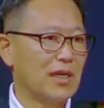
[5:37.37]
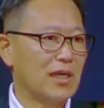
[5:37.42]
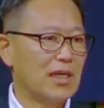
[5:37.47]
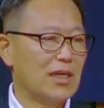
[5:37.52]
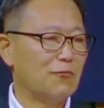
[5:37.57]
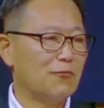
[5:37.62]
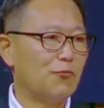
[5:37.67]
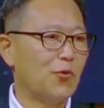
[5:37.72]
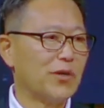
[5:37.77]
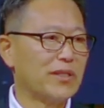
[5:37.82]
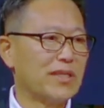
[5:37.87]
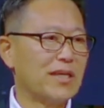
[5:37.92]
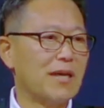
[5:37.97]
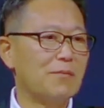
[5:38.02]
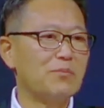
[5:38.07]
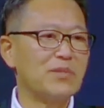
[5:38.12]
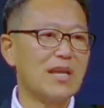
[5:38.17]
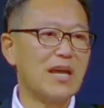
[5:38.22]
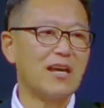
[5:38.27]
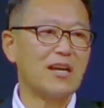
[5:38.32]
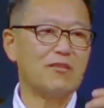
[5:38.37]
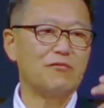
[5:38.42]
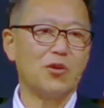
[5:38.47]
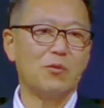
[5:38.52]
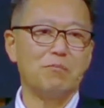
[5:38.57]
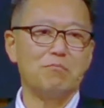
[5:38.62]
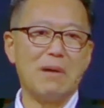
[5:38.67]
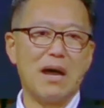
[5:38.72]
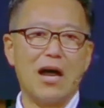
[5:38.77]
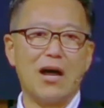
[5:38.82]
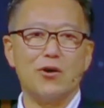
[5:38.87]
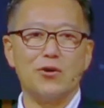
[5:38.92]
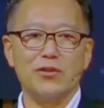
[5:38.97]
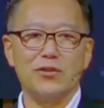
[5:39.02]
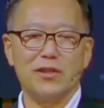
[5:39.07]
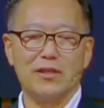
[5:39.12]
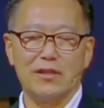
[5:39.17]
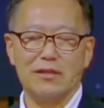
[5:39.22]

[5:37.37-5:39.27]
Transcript: If what comes out of your mouth,